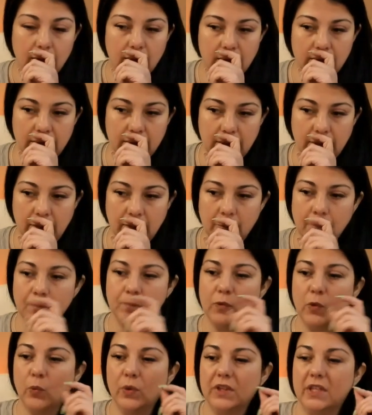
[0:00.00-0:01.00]
with
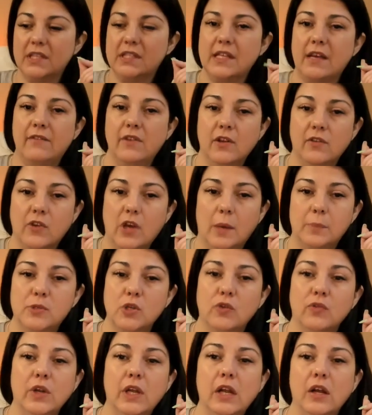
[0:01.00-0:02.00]
the Seven of Cups
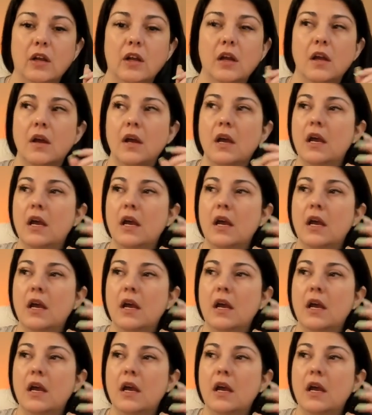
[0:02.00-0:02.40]
over here,